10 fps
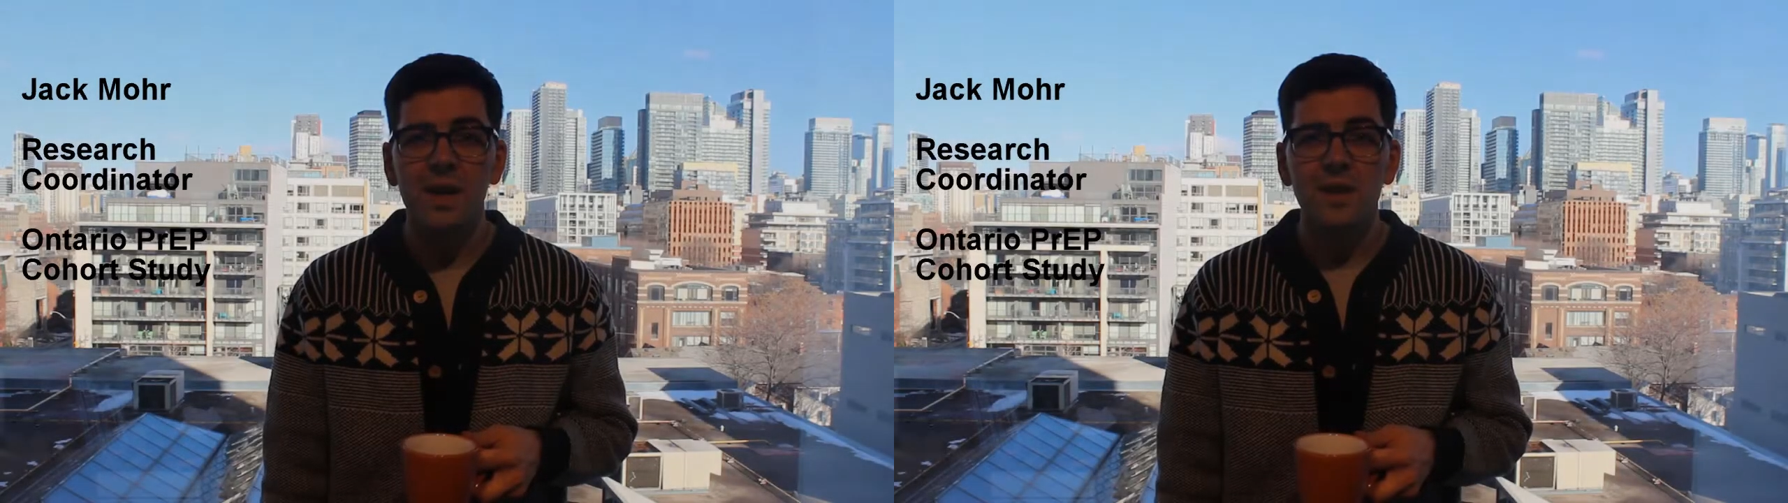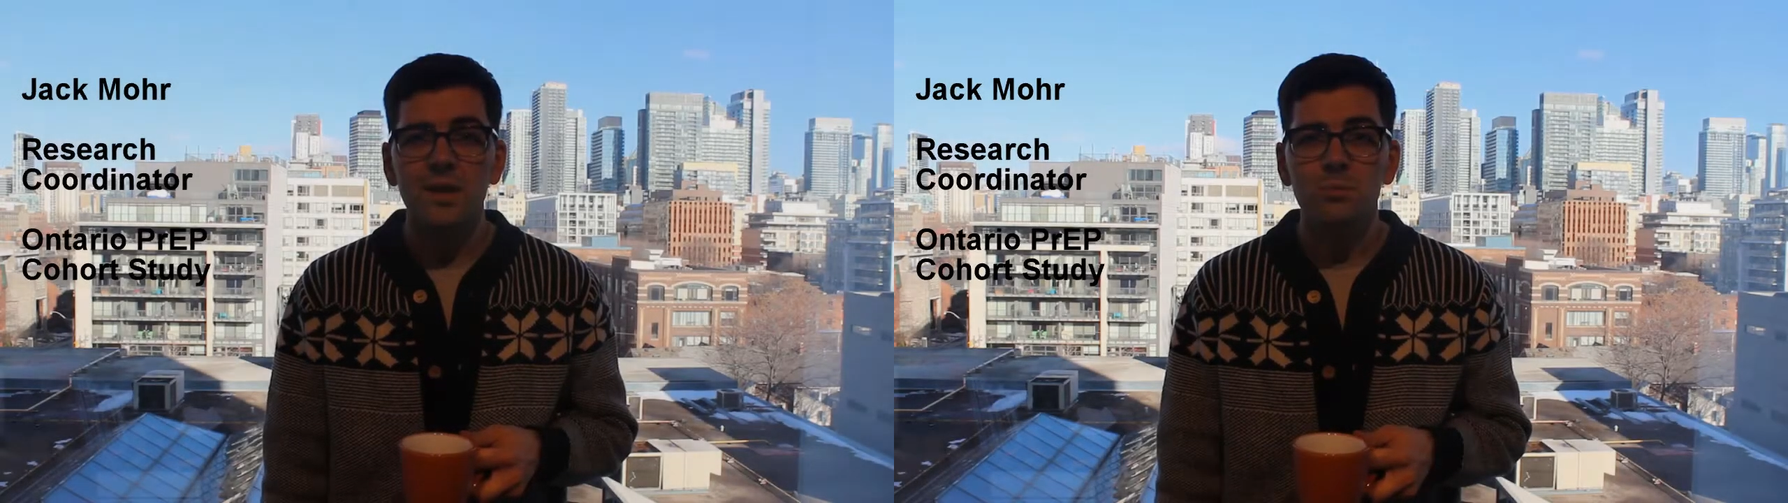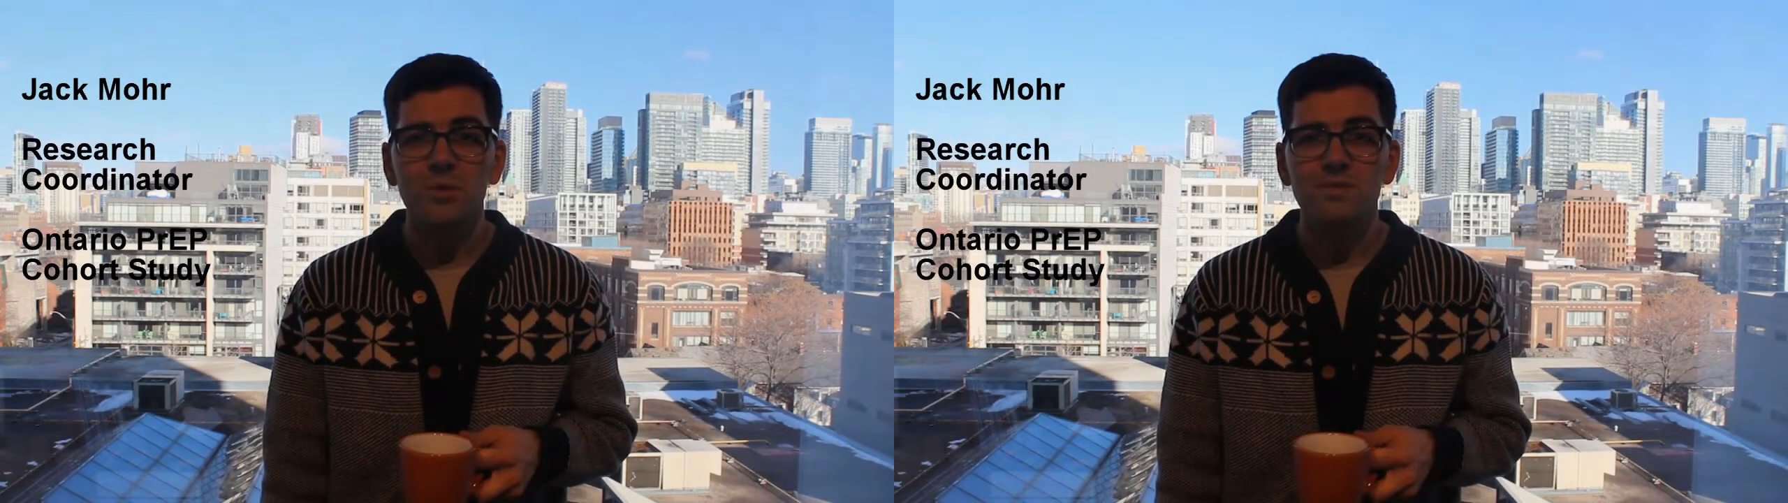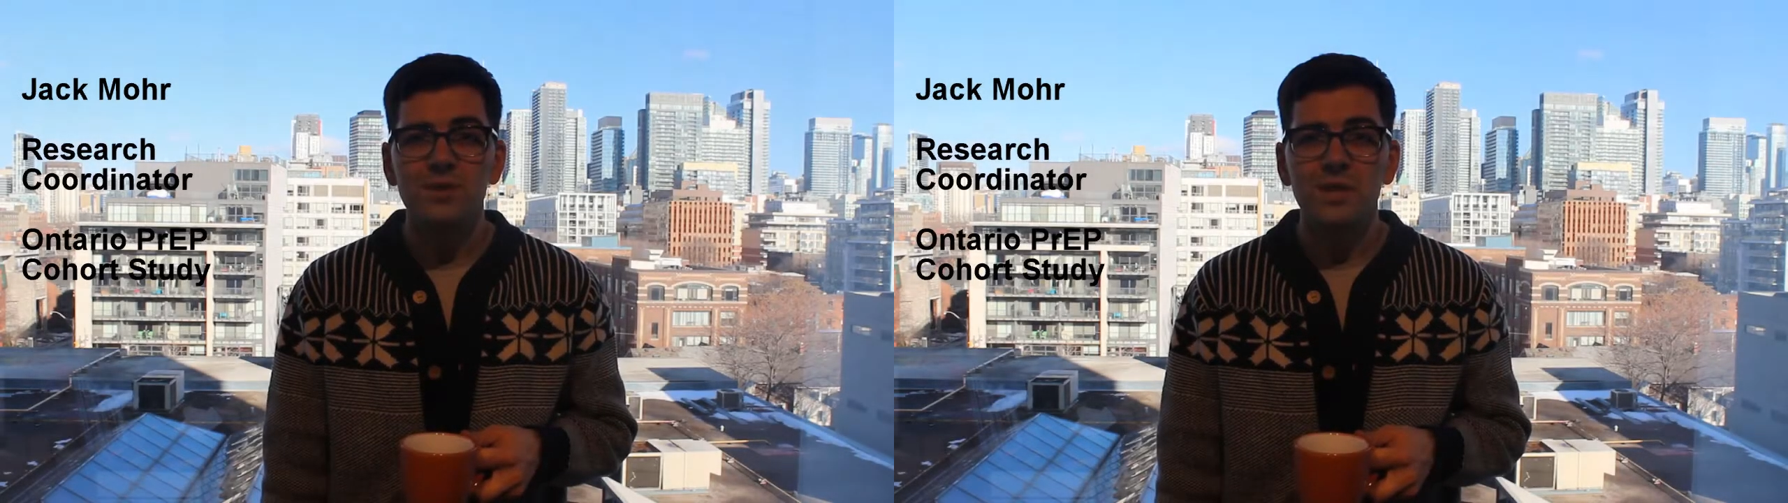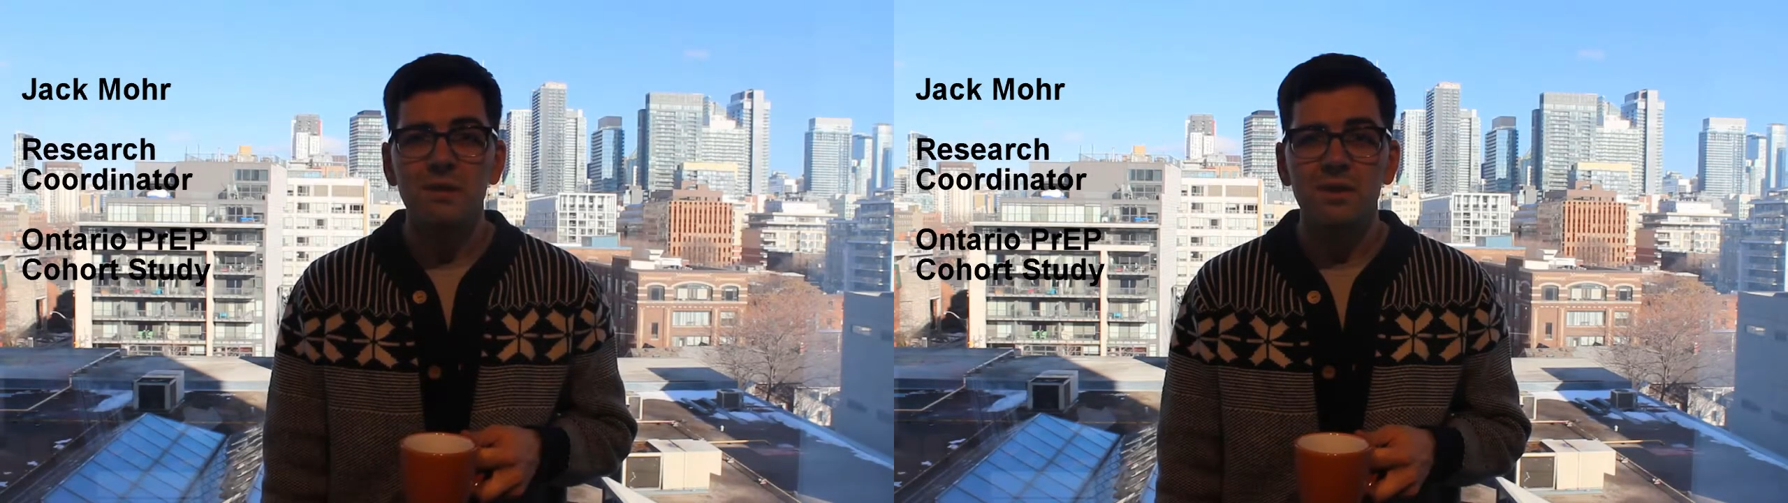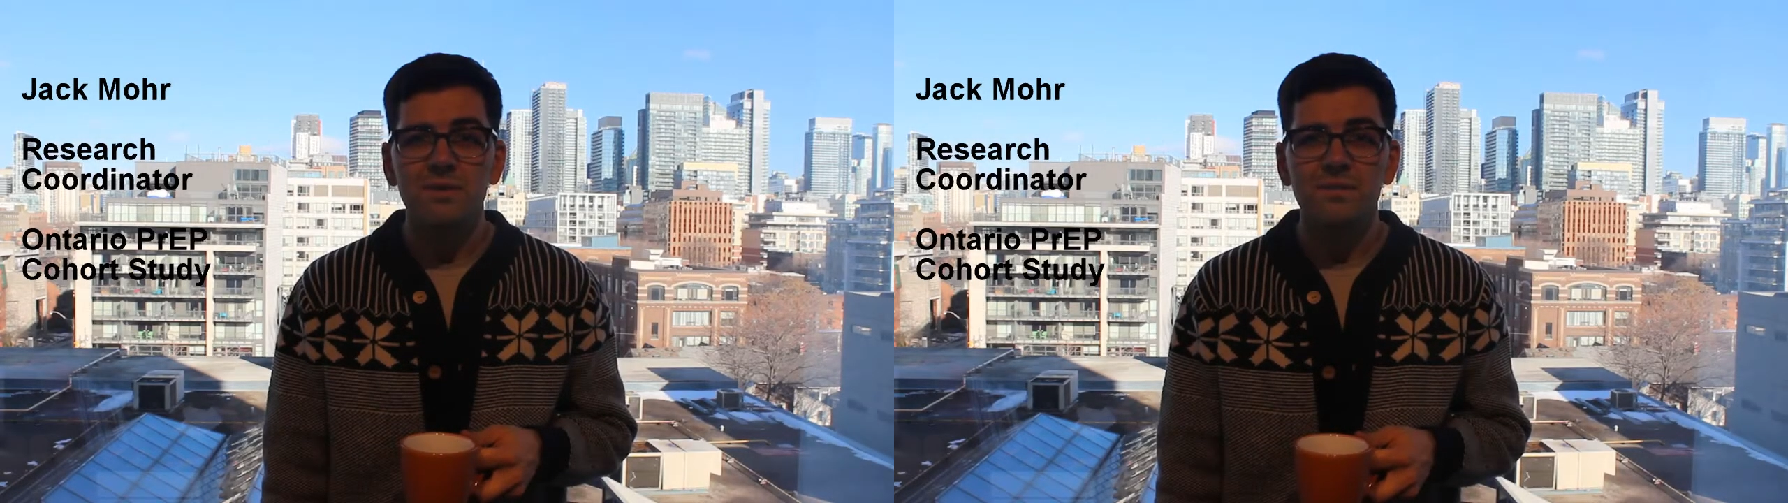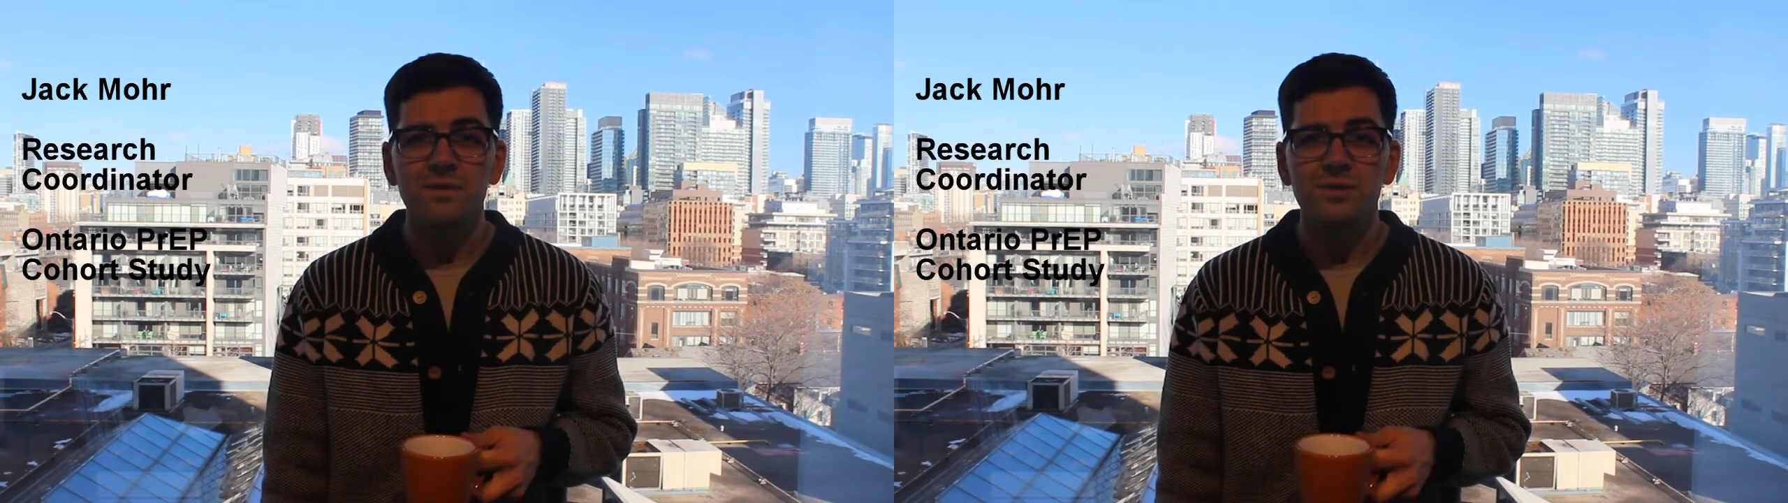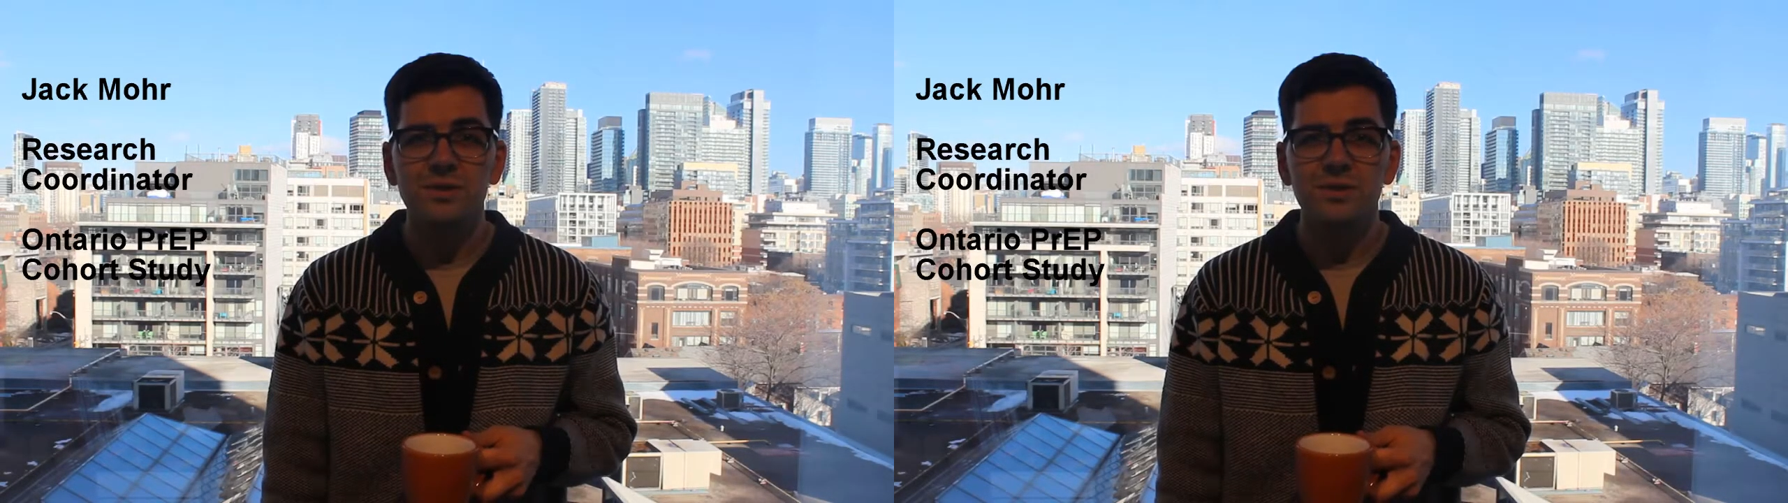a number of generic
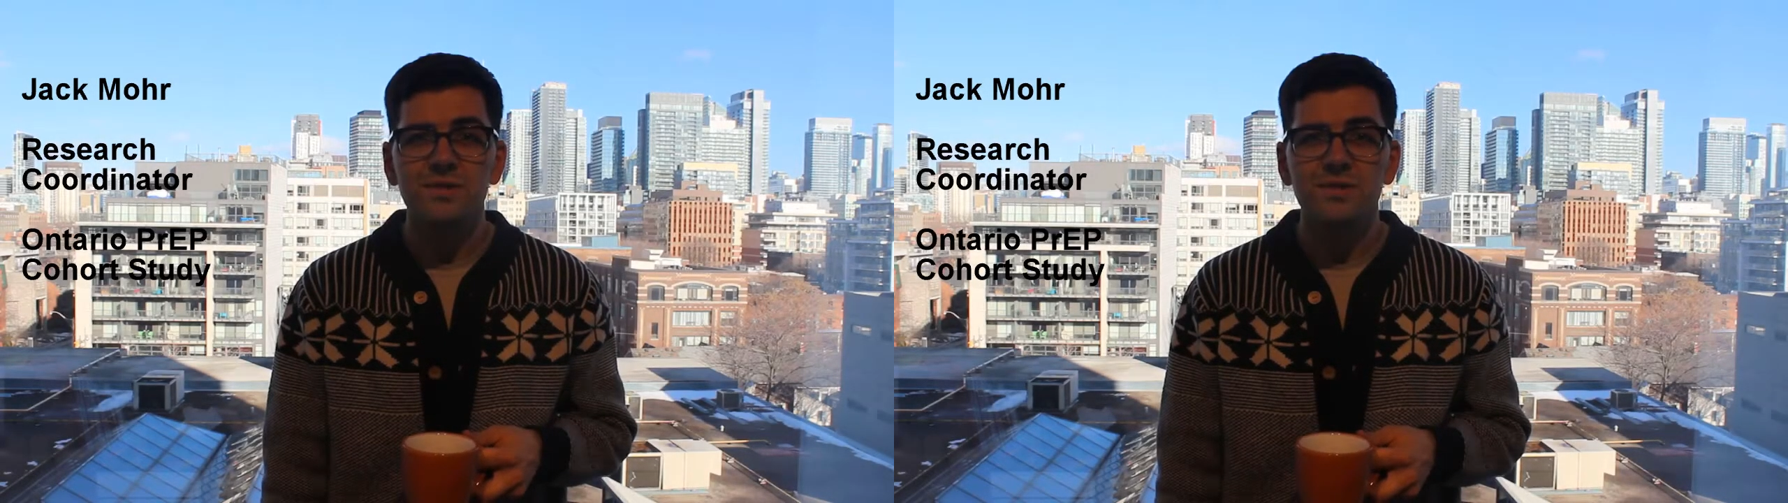versions of